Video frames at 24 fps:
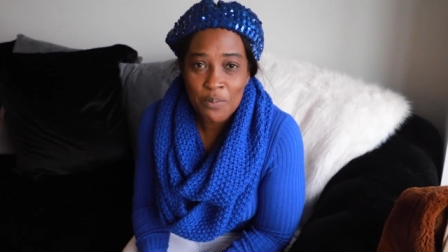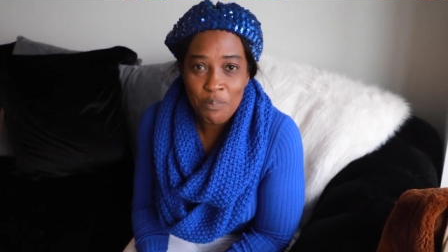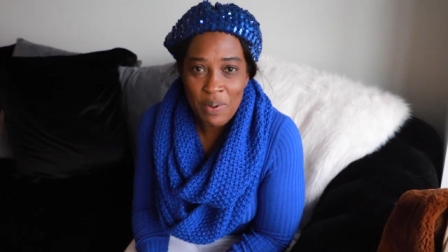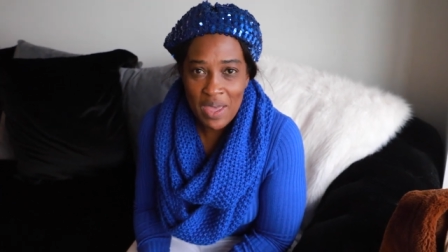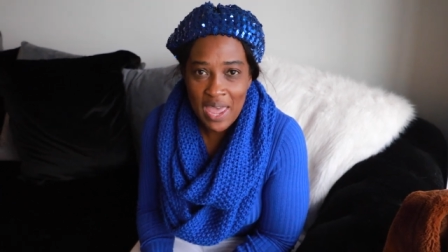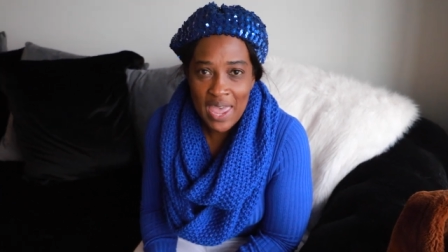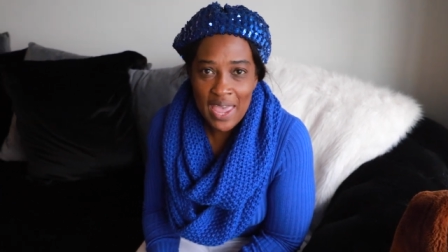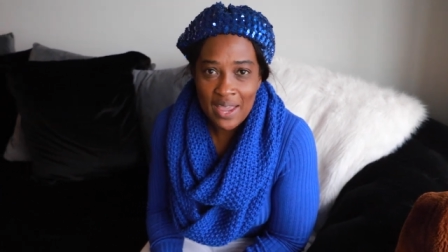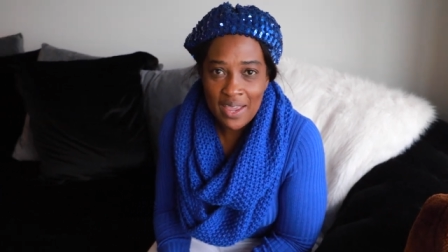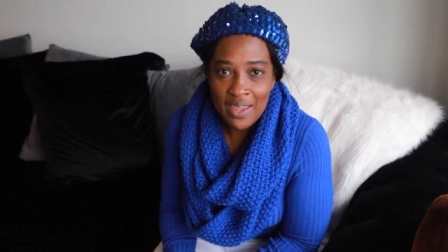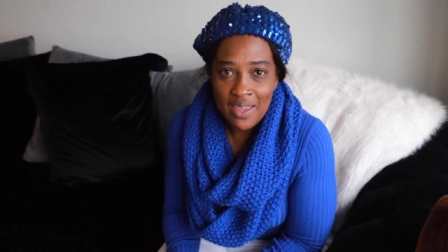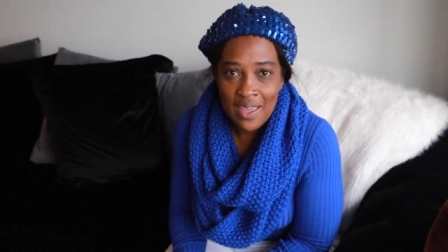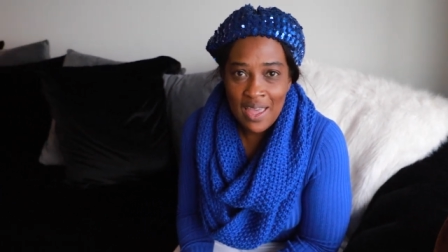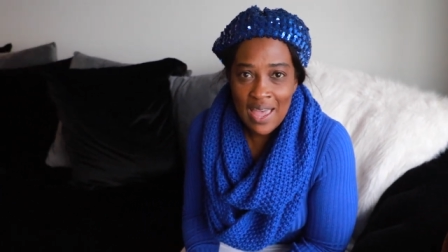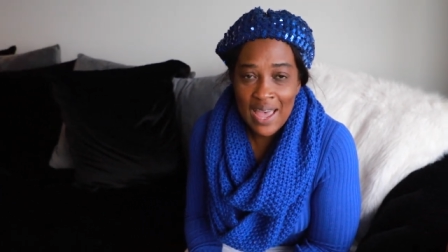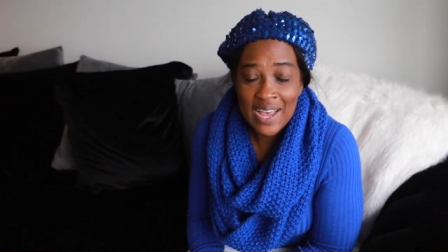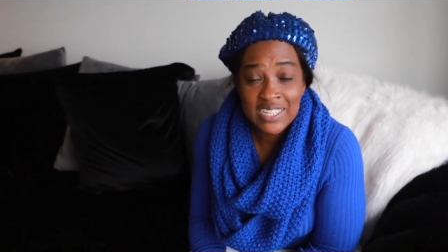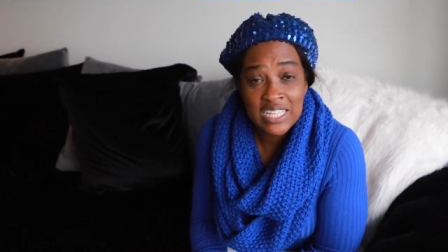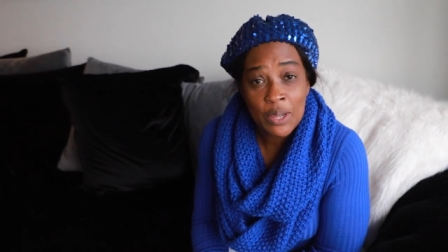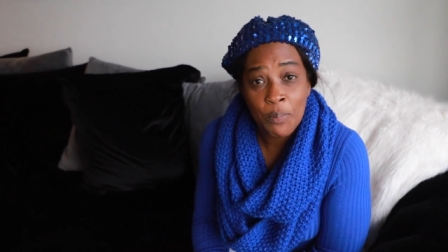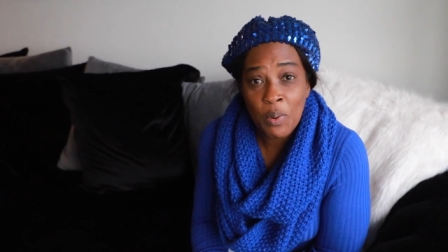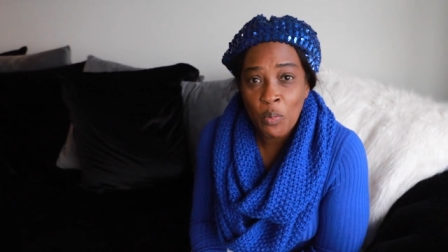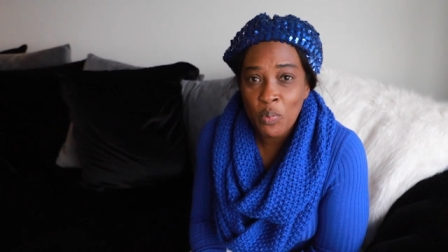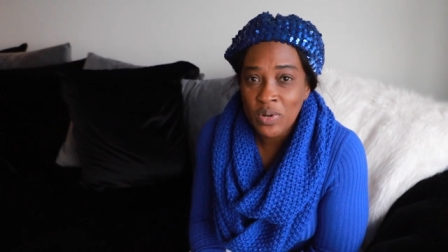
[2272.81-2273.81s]
it back.
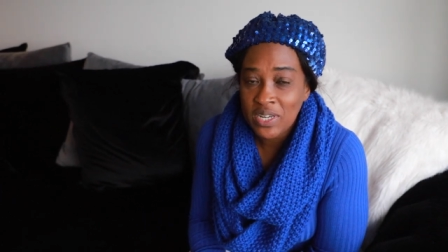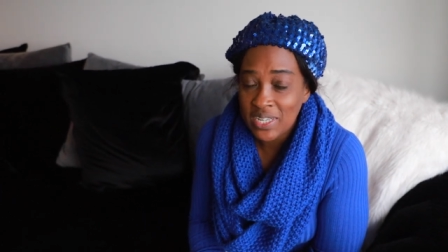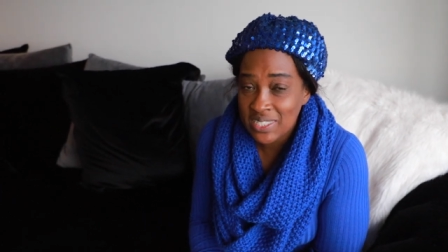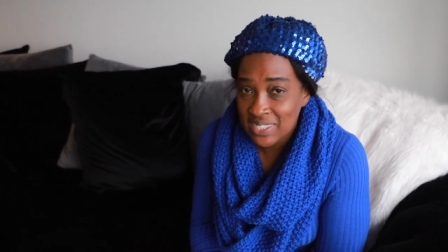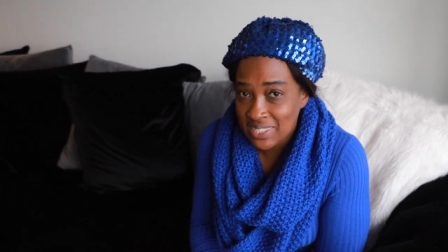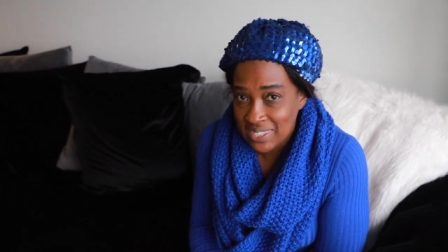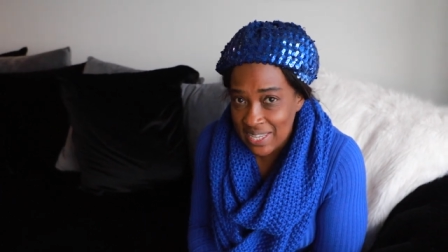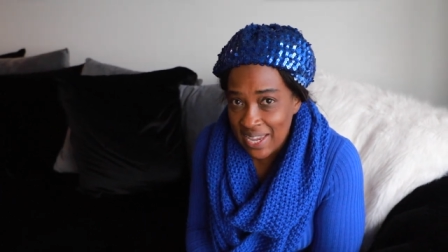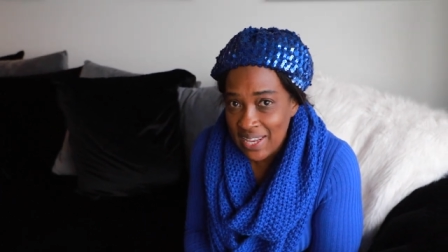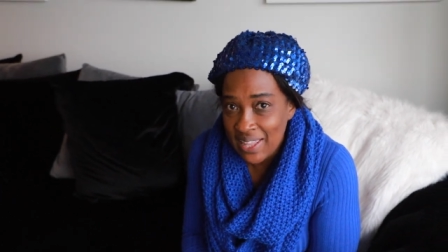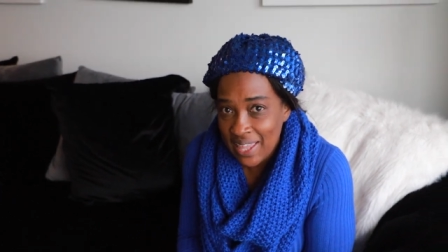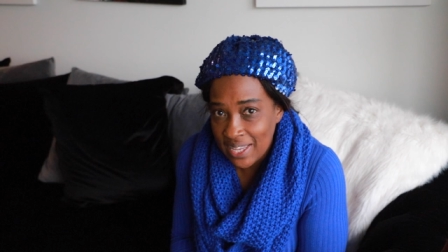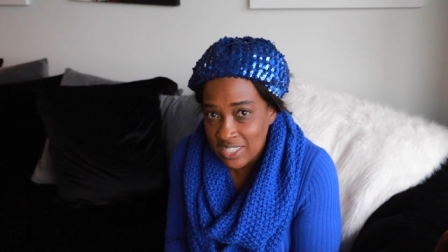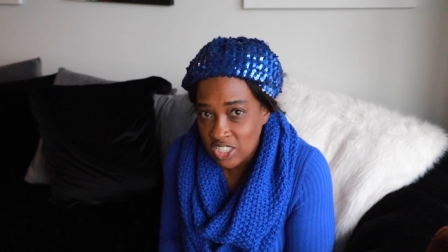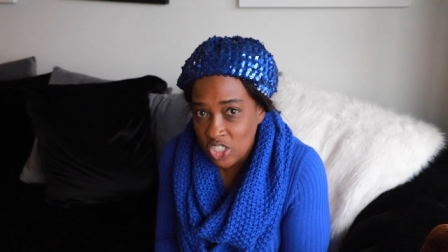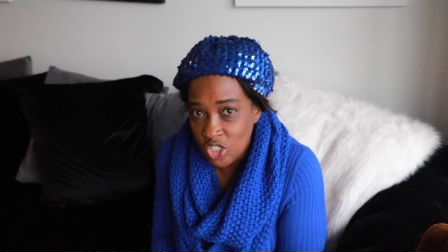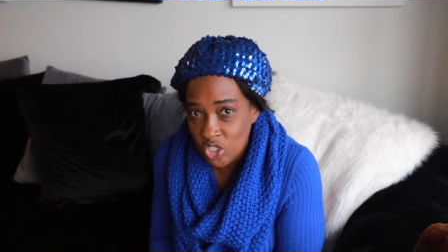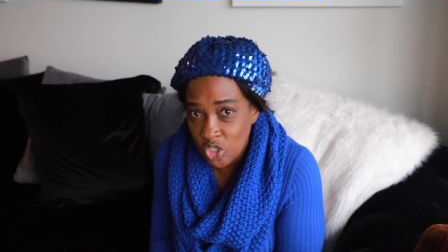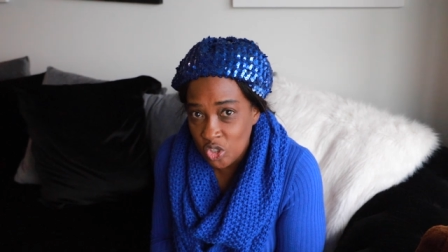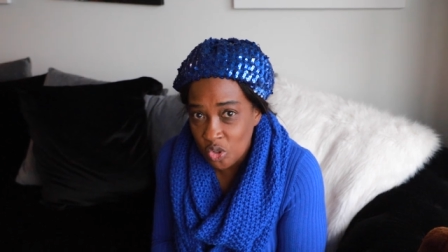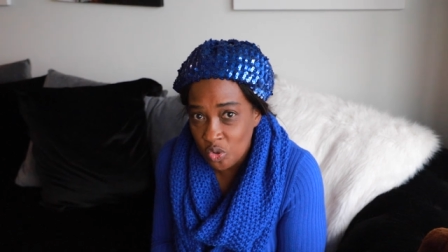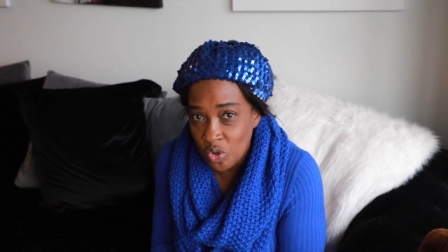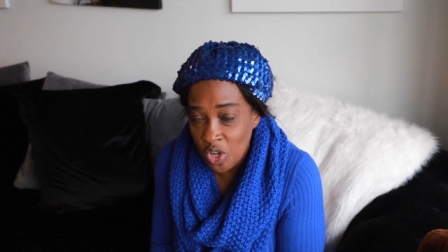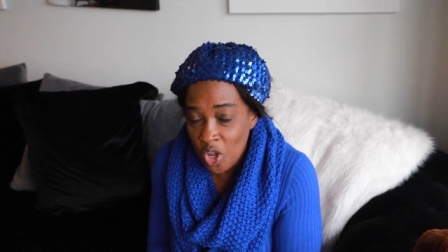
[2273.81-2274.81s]
I said, but we didn't say that
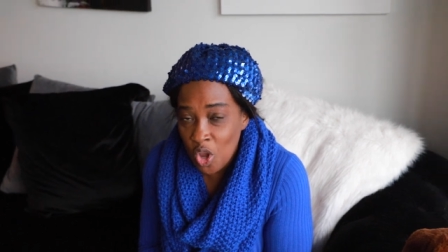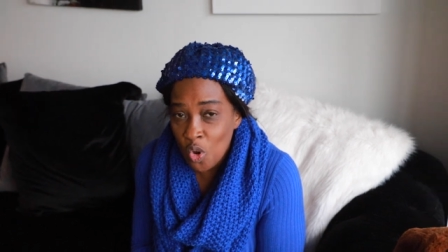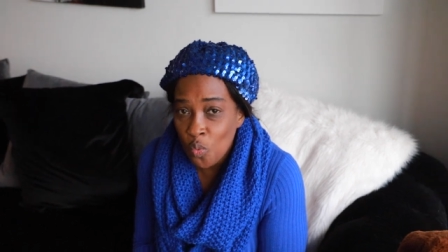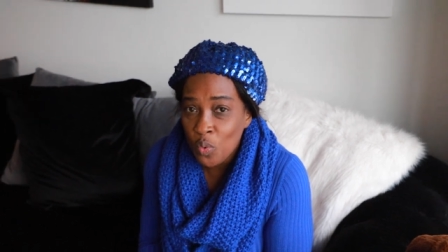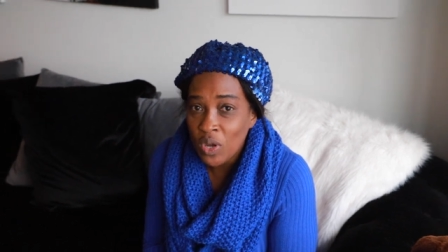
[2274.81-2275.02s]
to you.